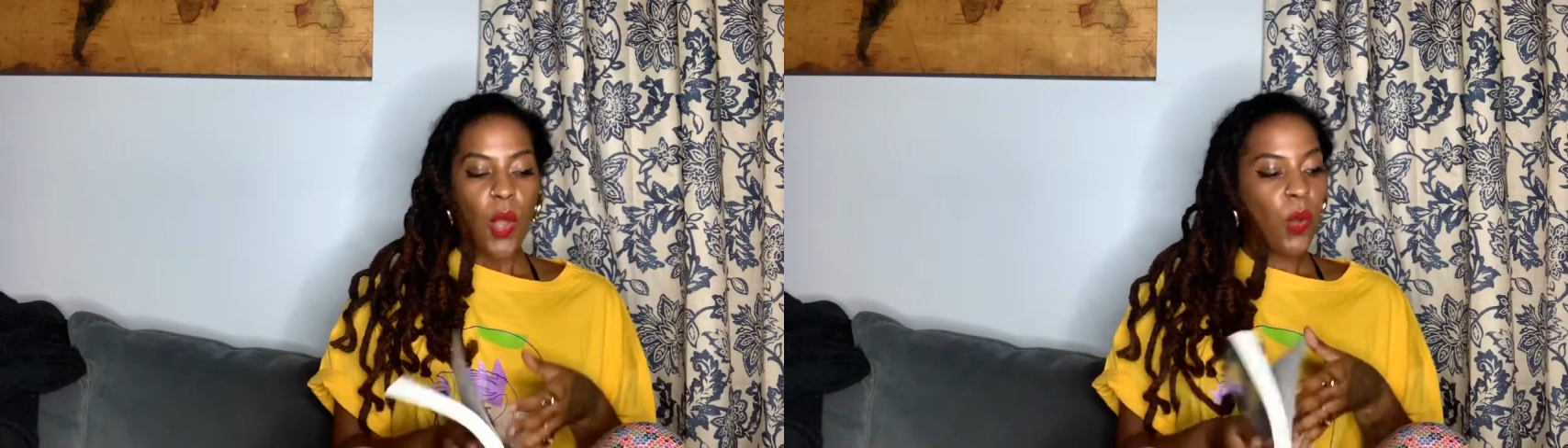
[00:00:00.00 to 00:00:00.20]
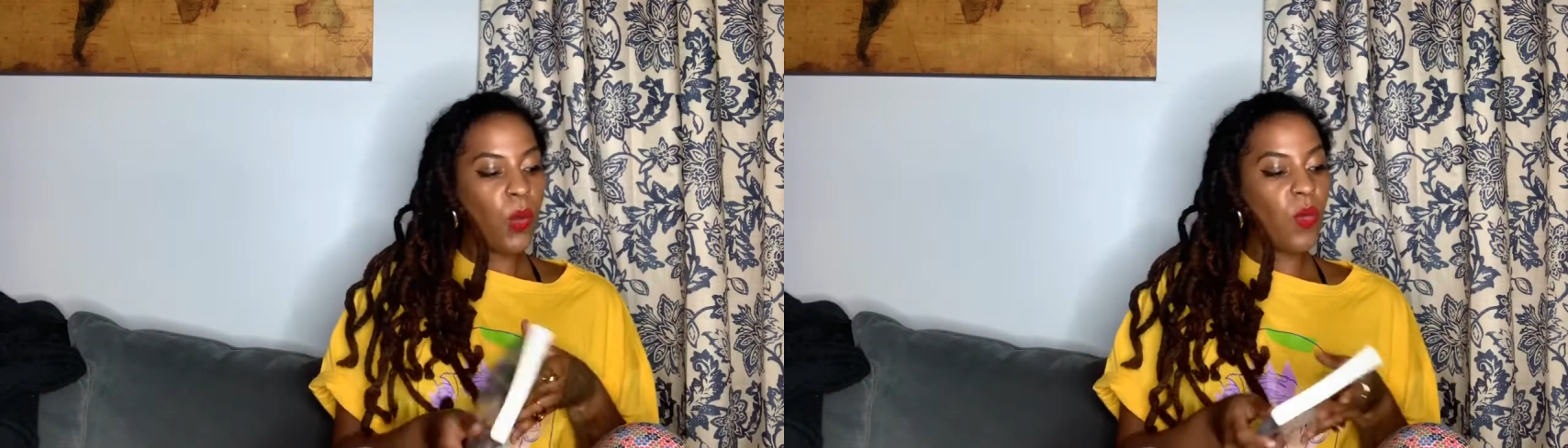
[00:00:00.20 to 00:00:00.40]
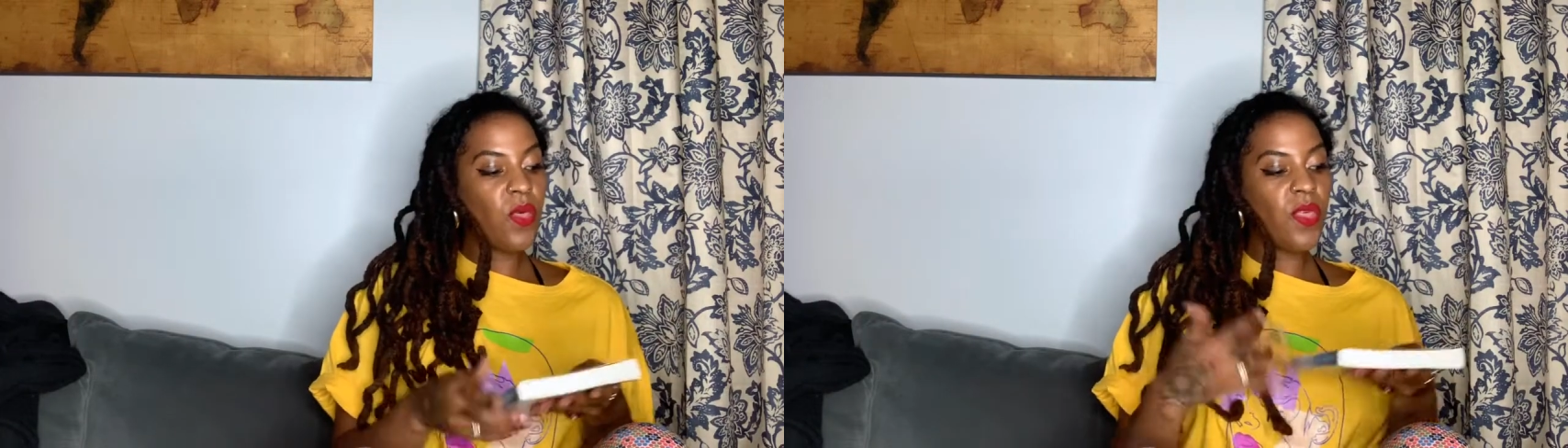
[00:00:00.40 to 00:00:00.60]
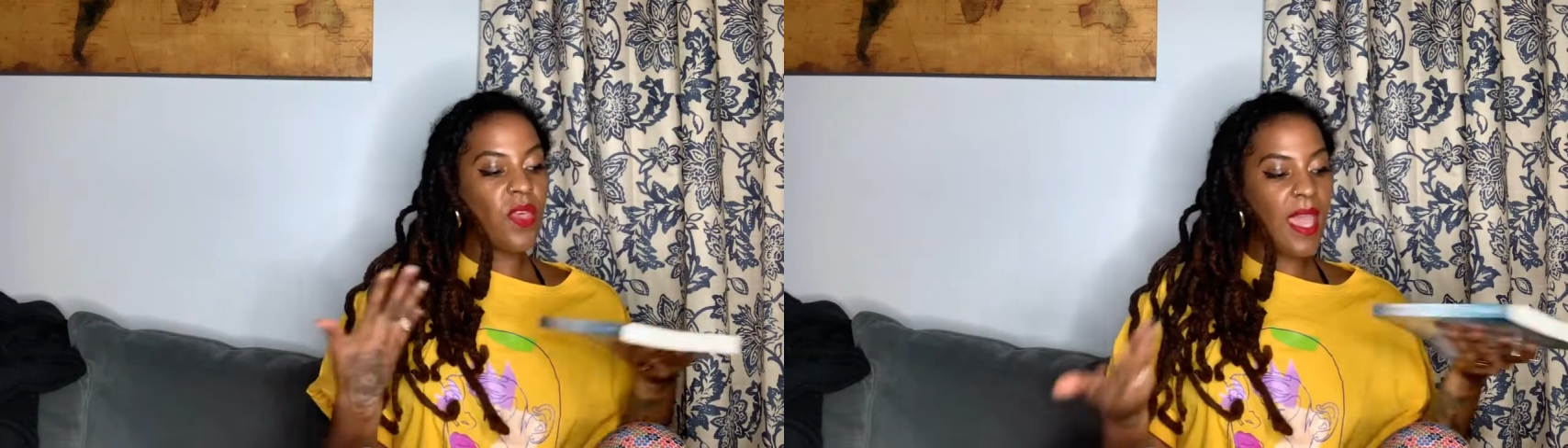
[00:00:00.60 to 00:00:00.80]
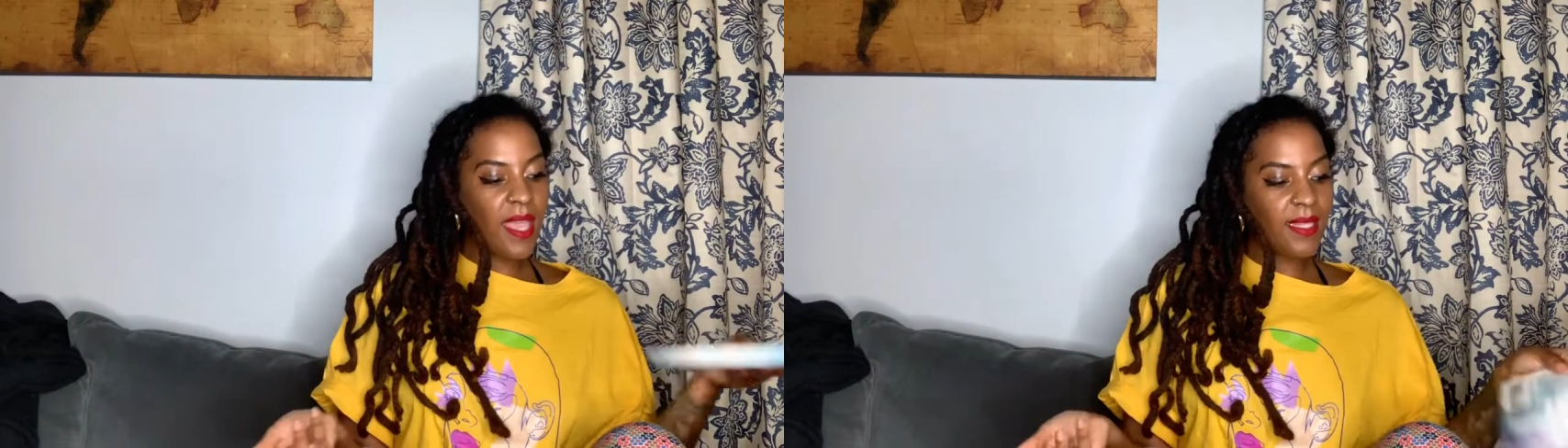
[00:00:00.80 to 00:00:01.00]
who
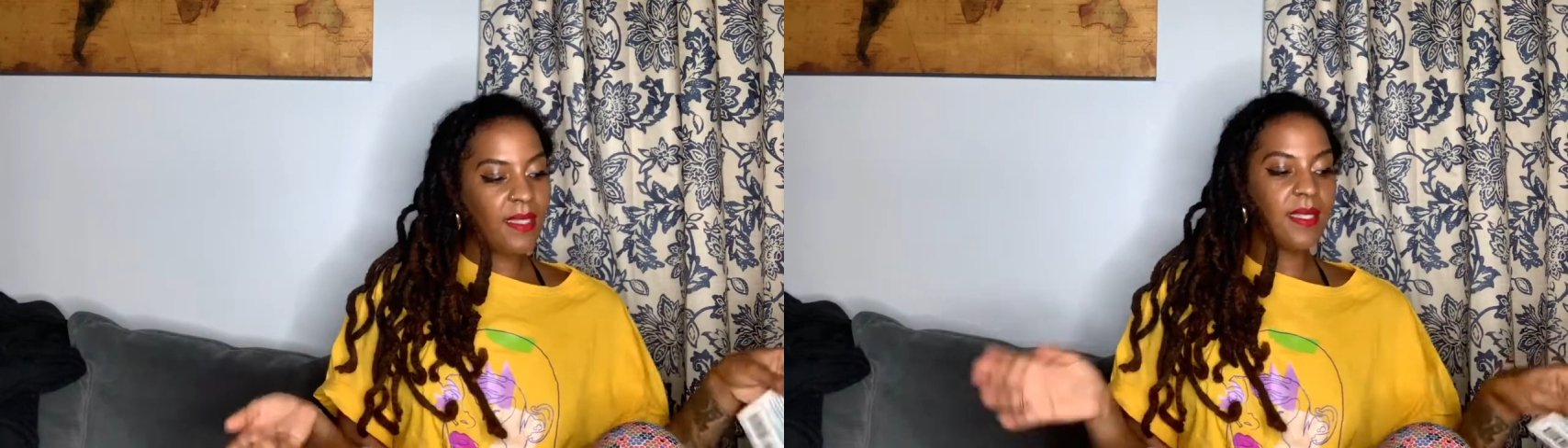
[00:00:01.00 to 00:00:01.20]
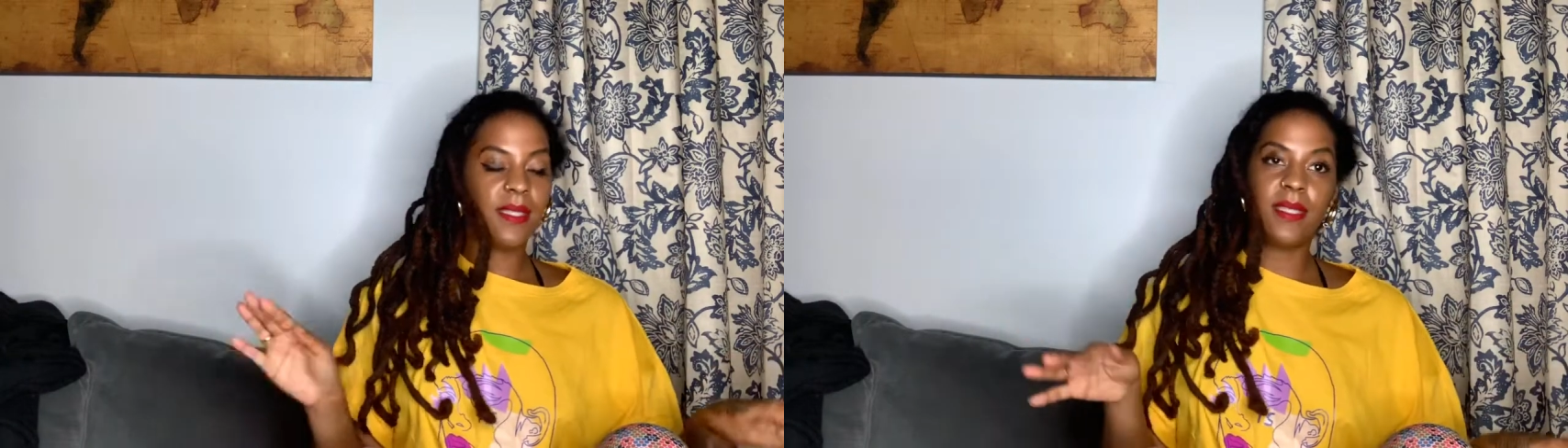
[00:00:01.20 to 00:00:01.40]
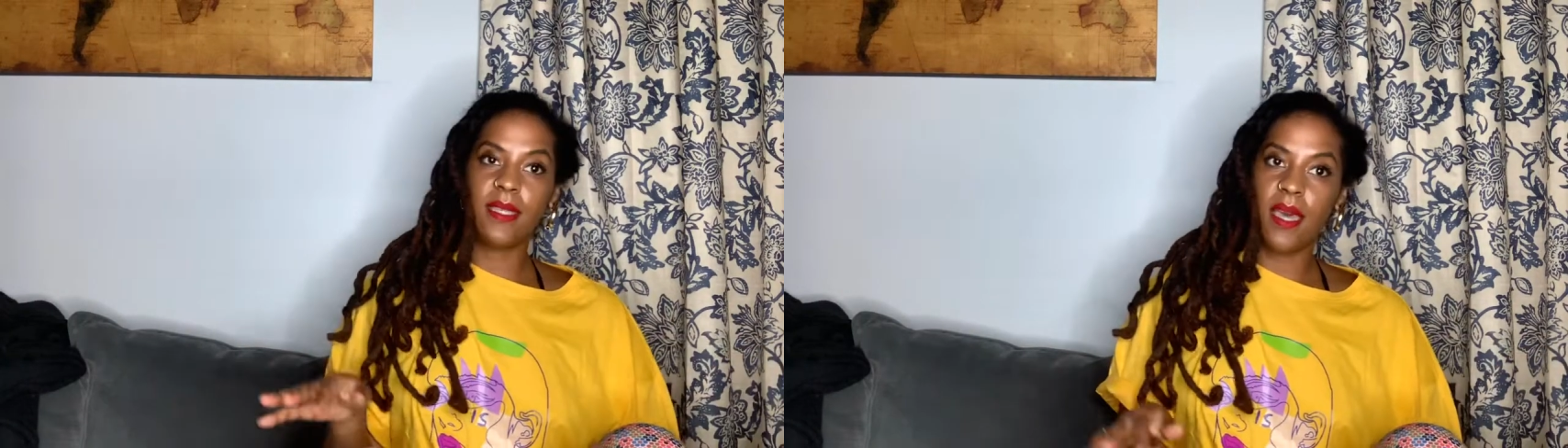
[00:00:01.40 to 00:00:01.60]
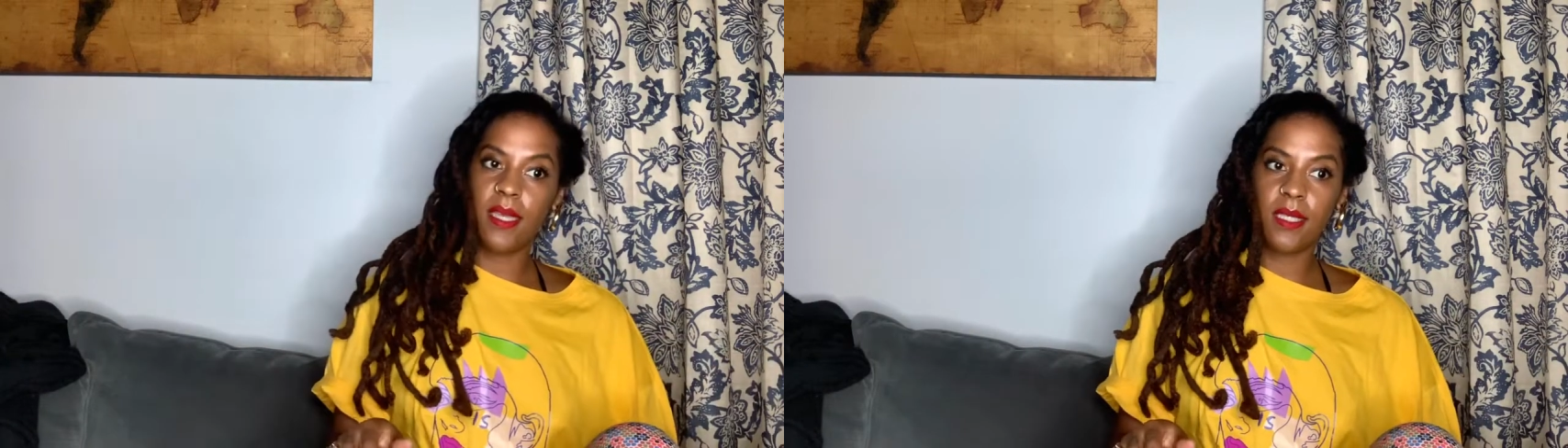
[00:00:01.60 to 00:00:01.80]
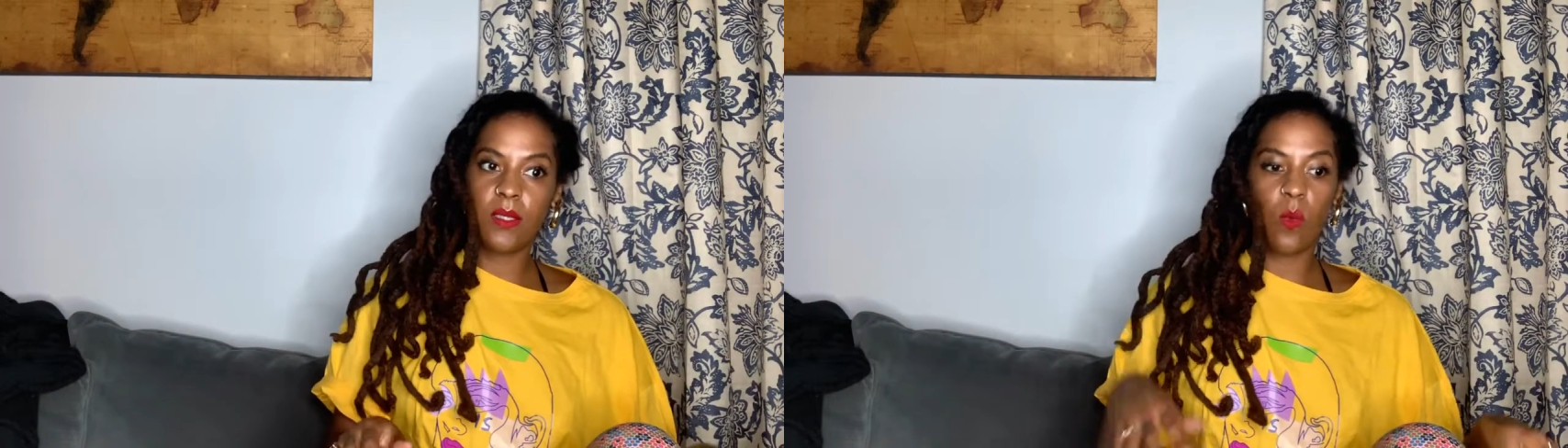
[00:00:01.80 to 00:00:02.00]
then
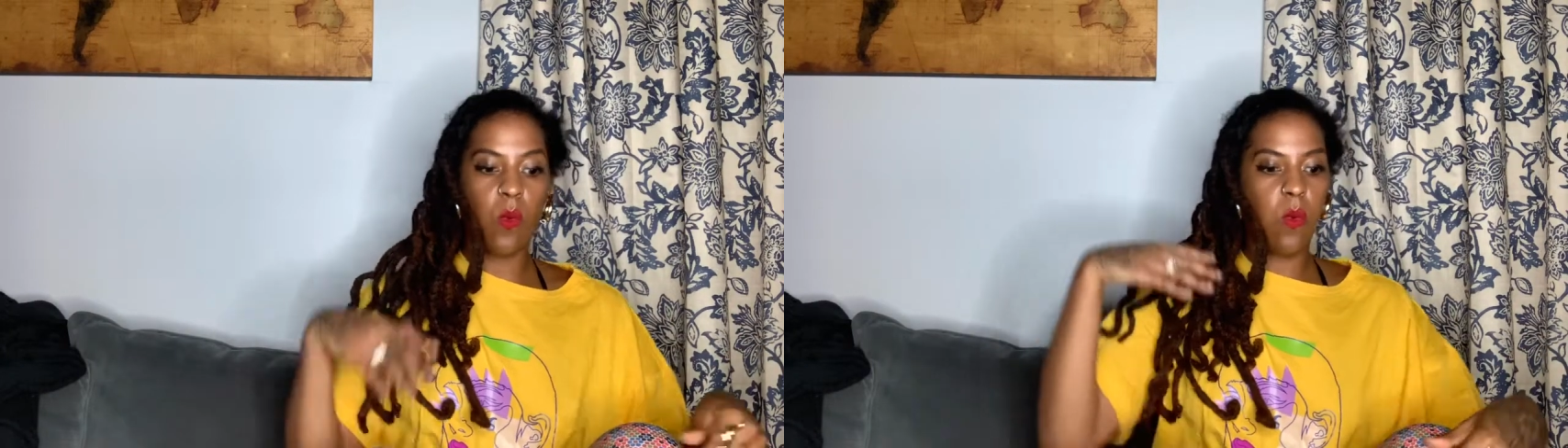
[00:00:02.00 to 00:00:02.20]
discuss